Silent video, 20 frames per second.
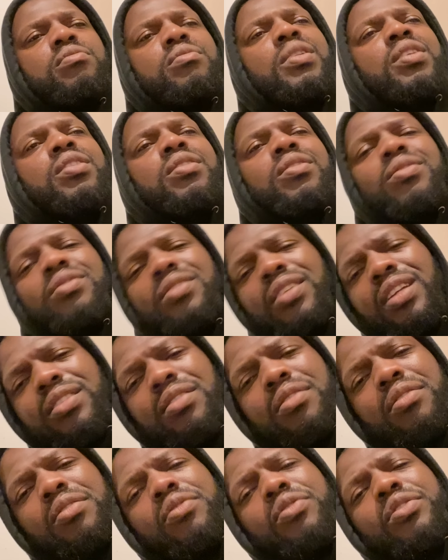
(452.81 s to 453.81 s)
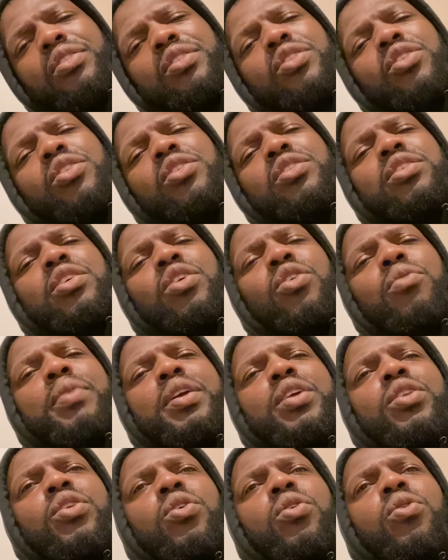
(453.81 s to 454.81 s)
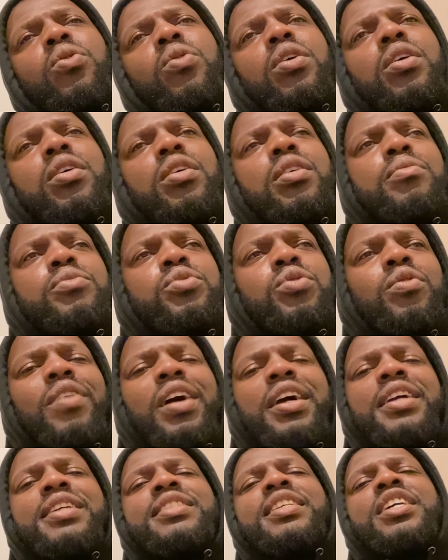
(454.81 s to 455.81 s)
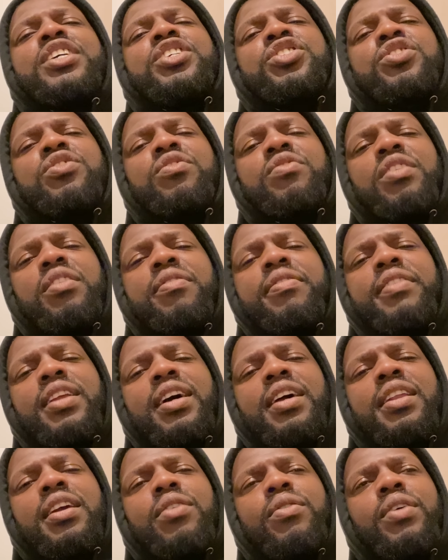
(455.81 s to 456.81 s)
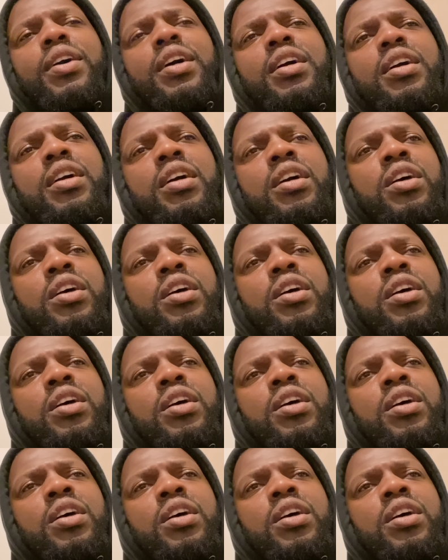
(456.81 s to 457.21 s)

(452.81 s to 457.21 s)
I don't know, just to, so, so, so there'll be no um, sort of accusation or nothing like that, right?